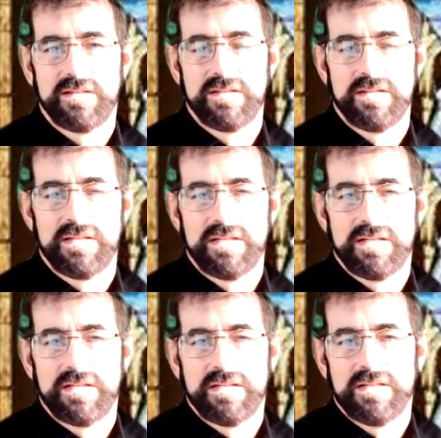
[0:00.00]

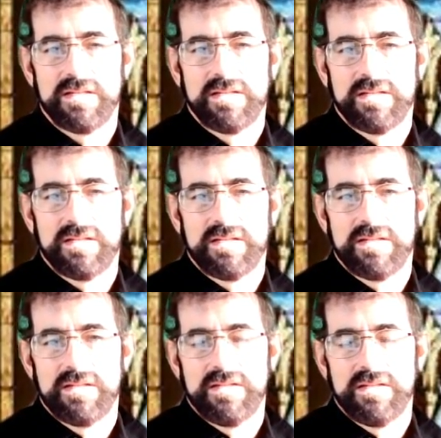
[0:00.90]
Nothing is said.